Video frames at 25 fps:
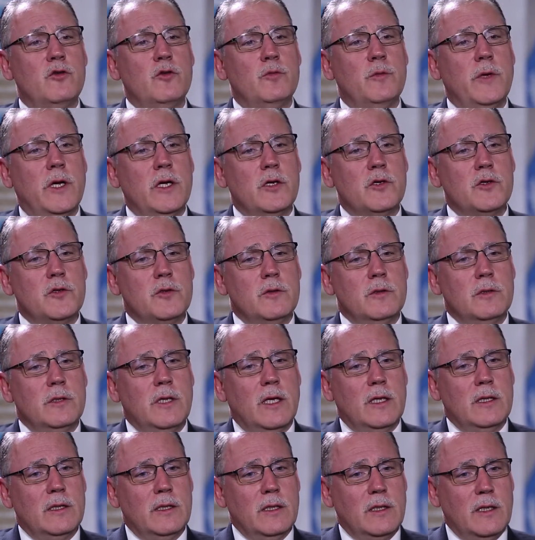to make sure
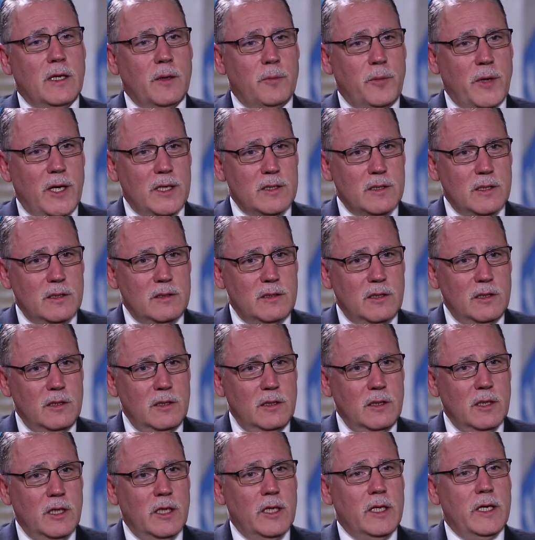that the capacity